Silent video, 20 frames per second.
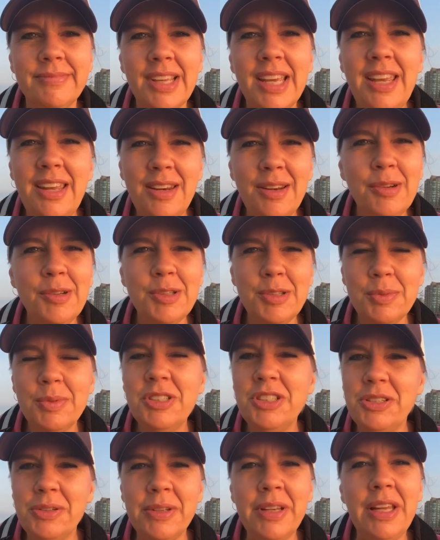He knows
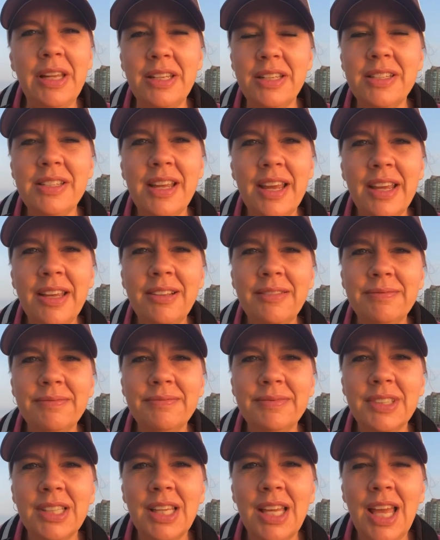what you need today.
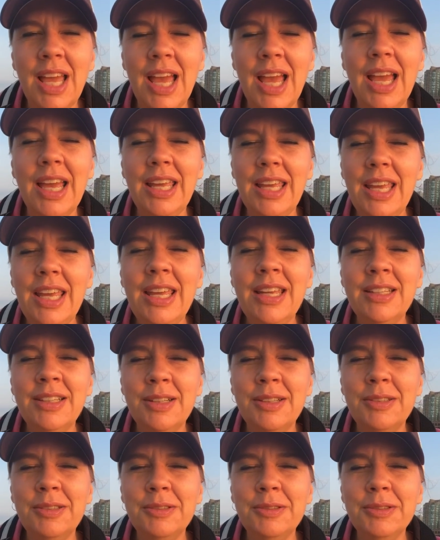He
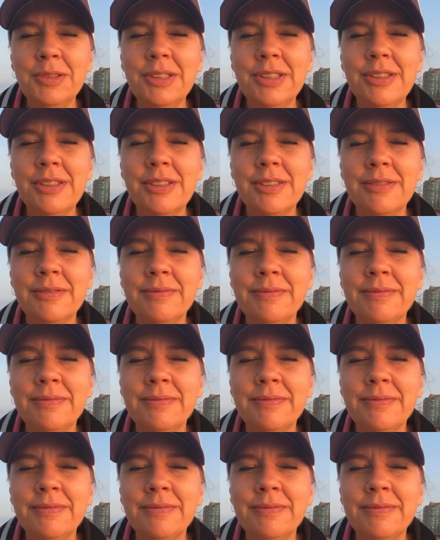knows.